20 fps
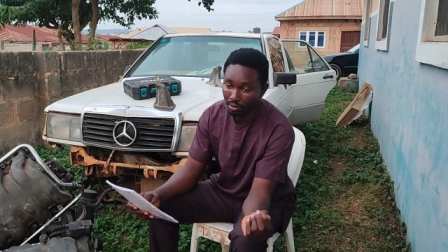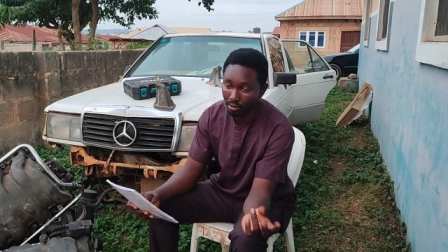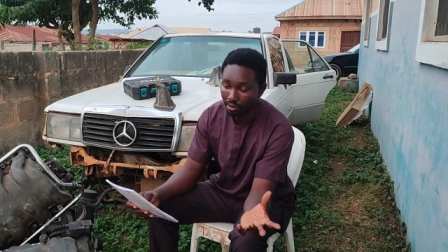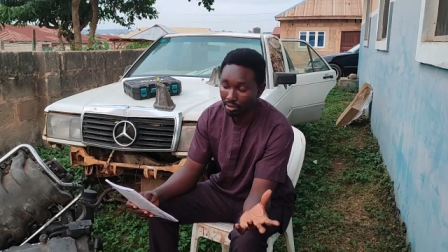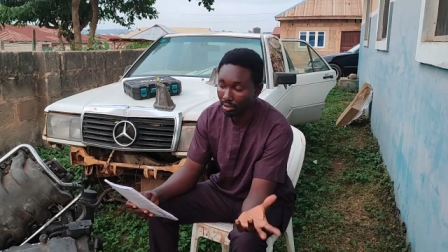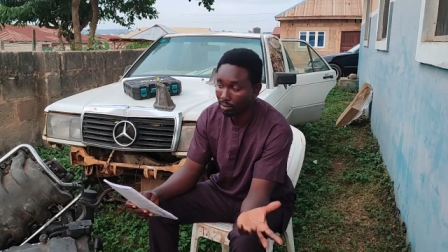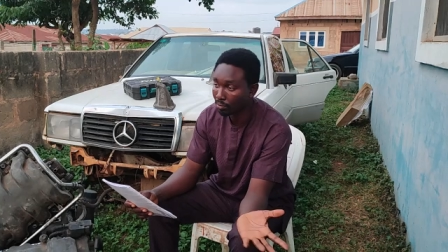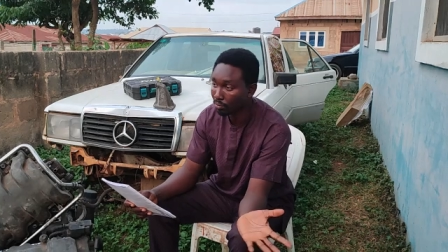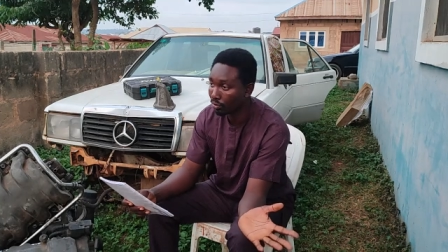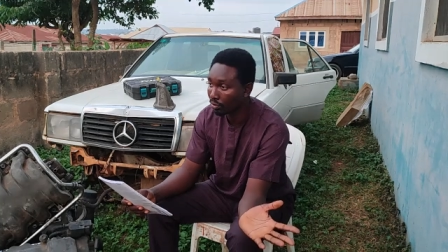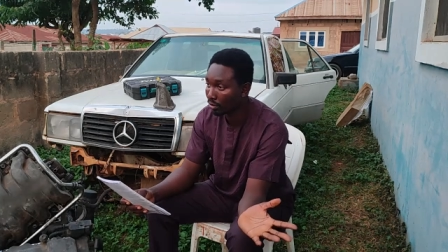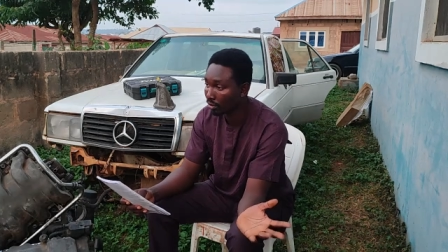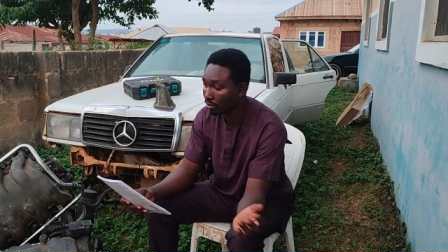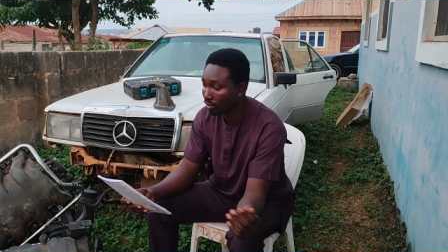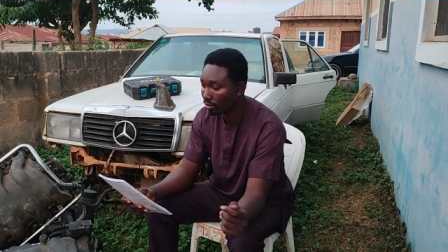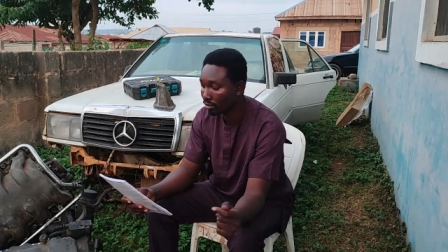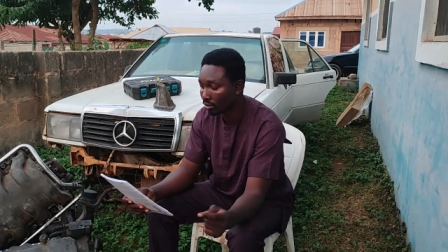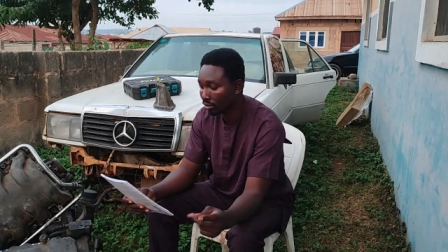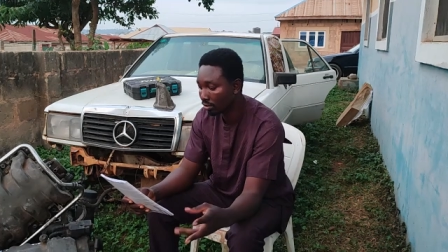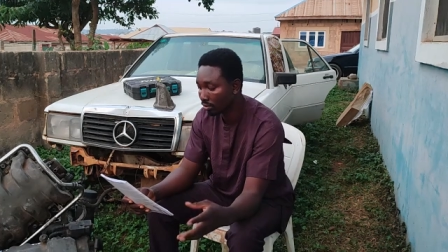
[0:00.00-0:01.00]
some
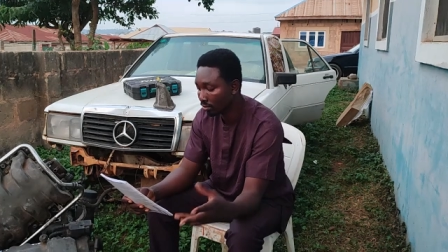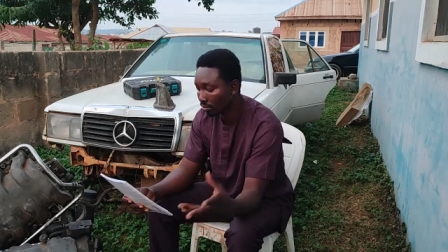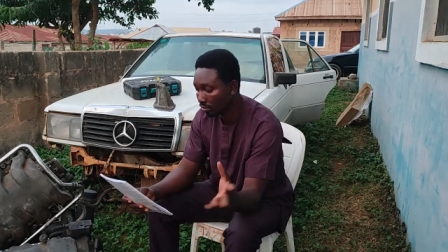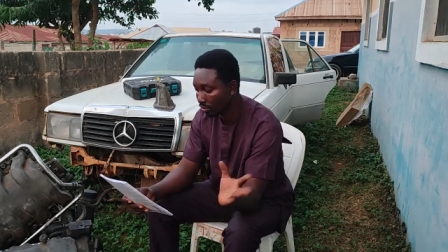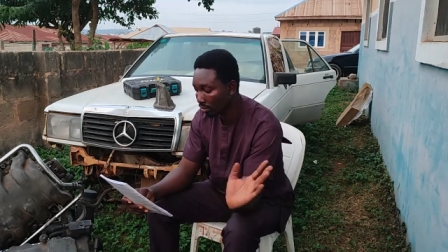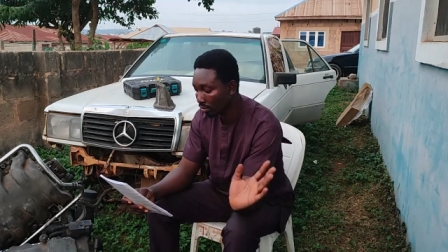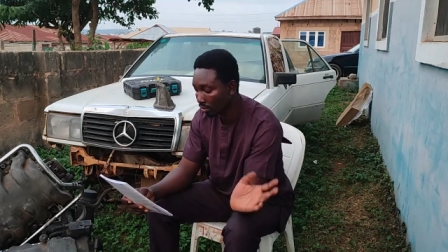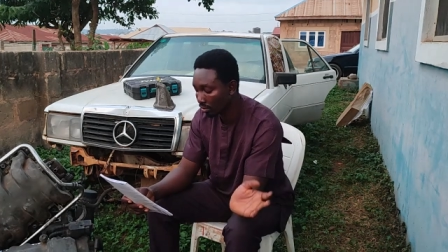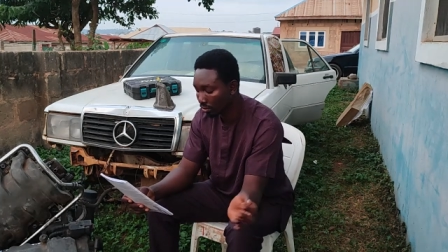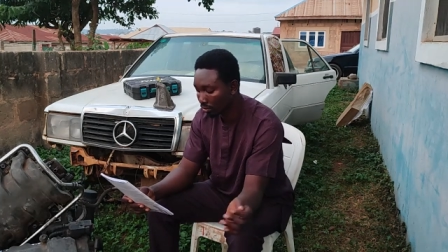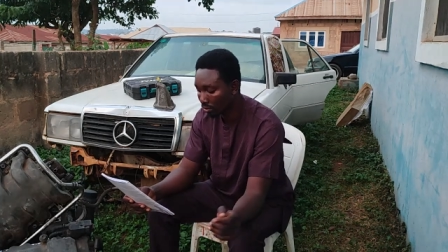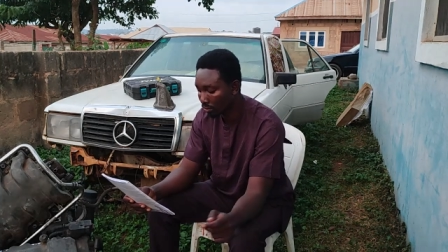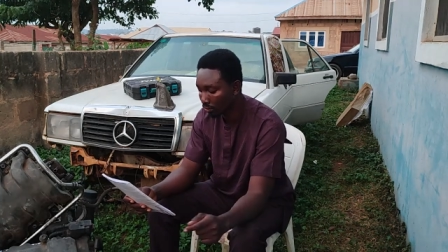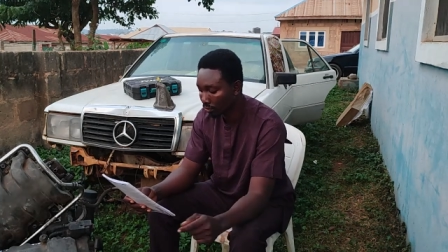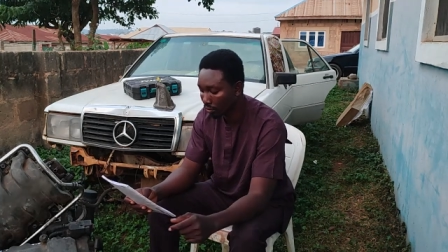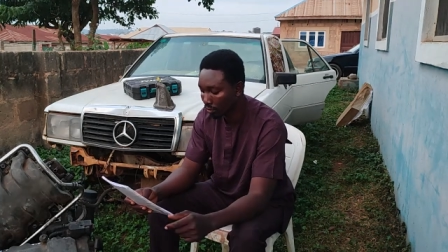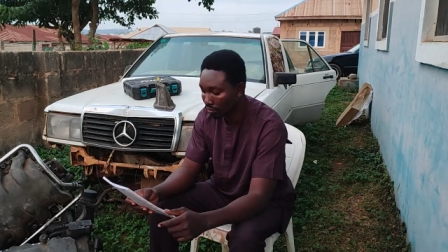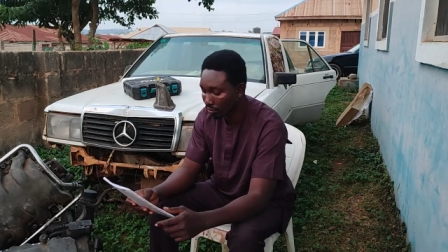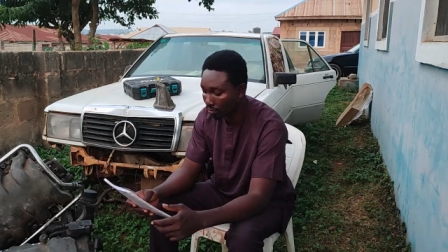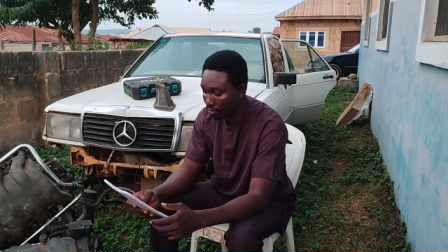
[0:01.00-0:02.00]
funds, some
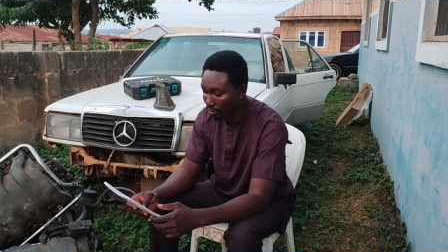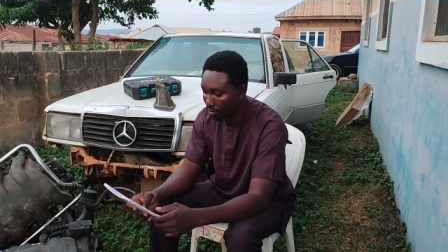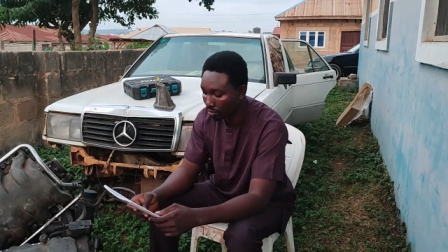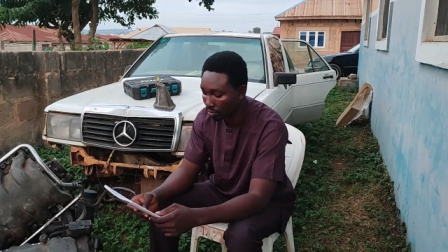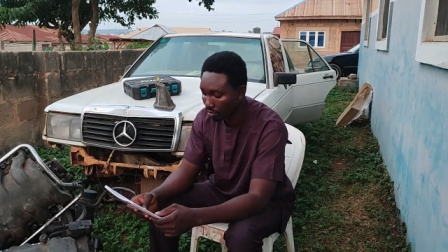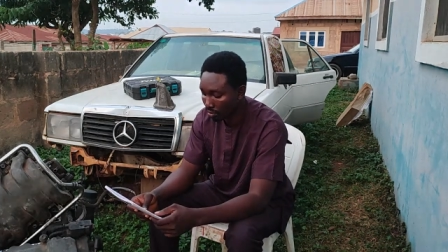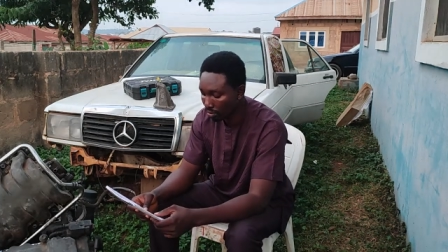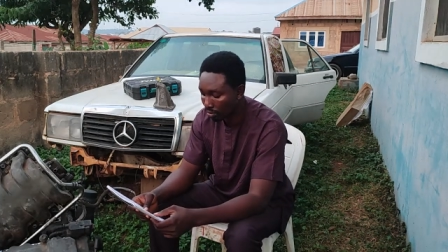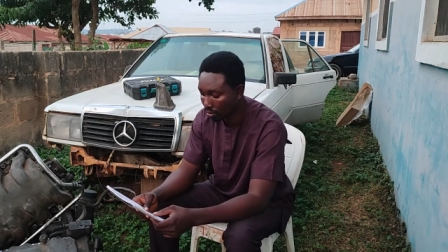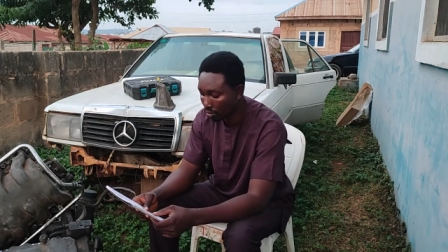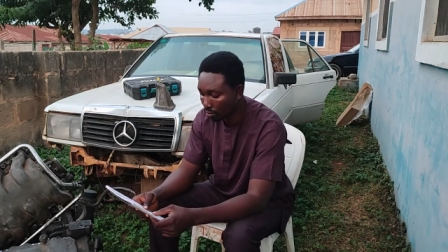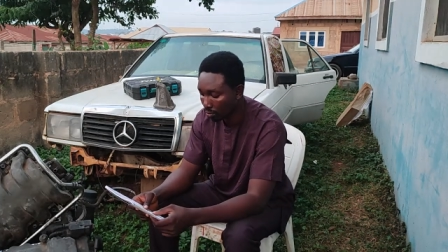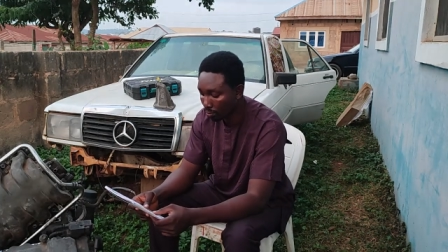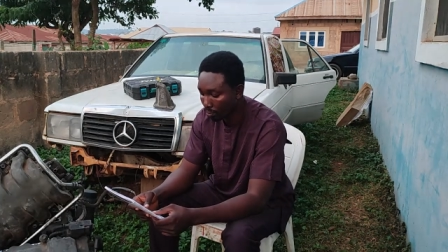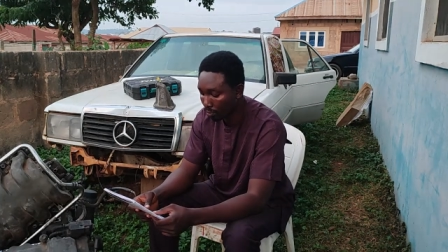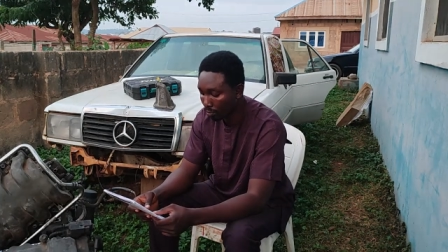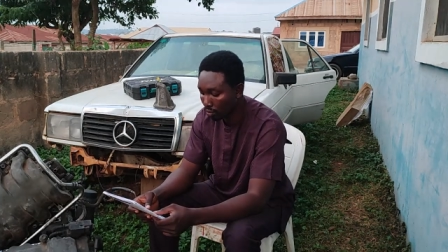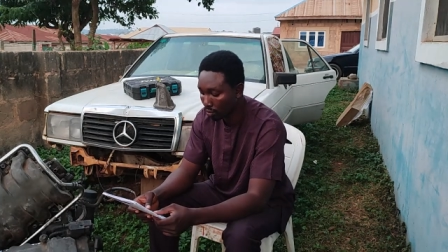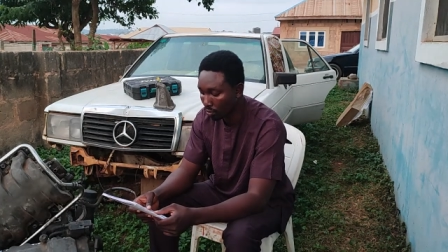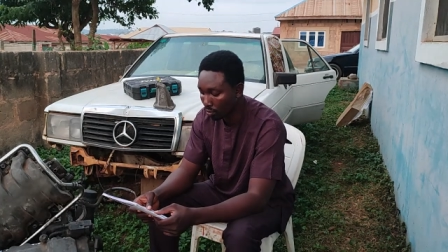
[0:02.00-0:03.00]
free funds to
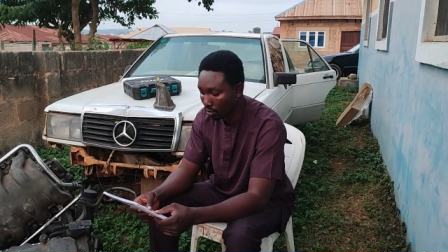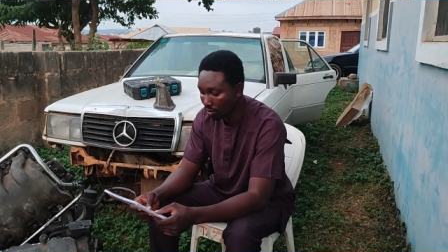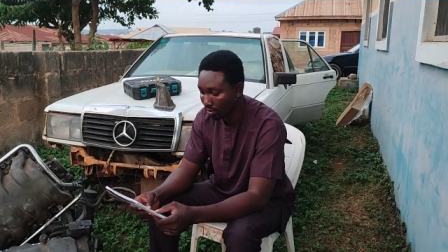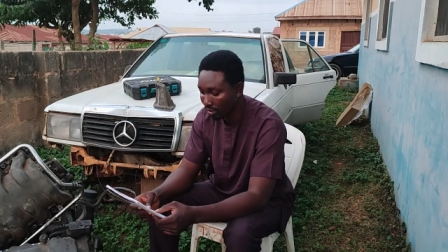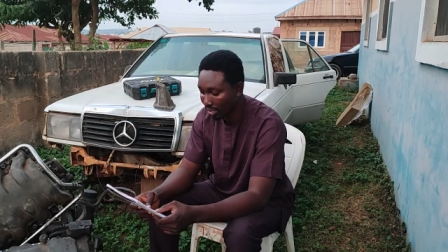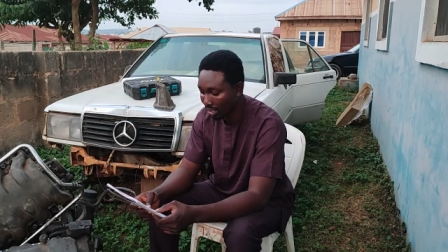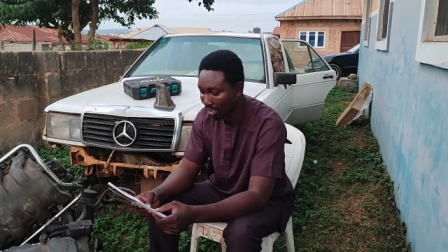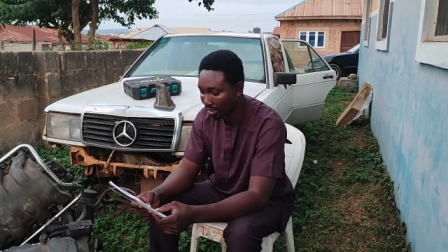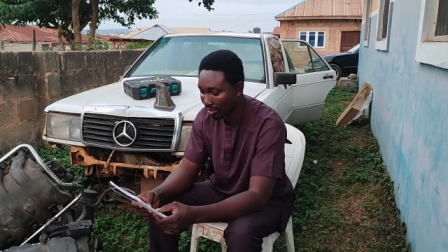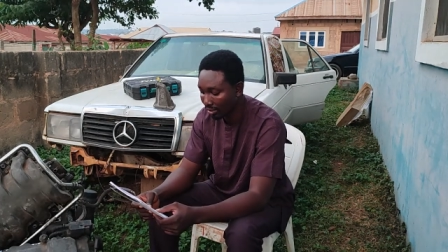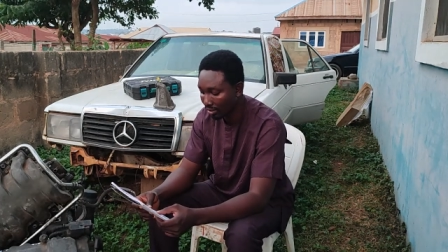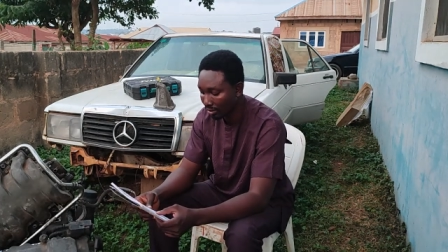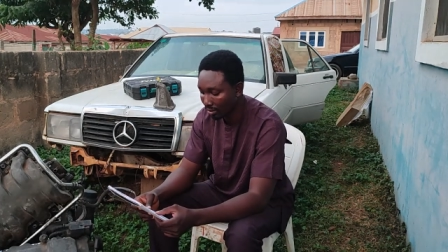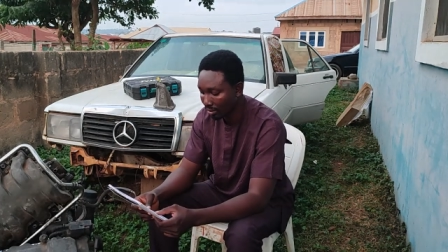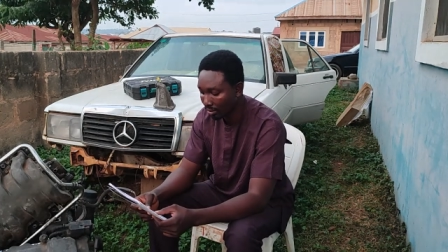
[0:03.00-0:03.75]
put towards that.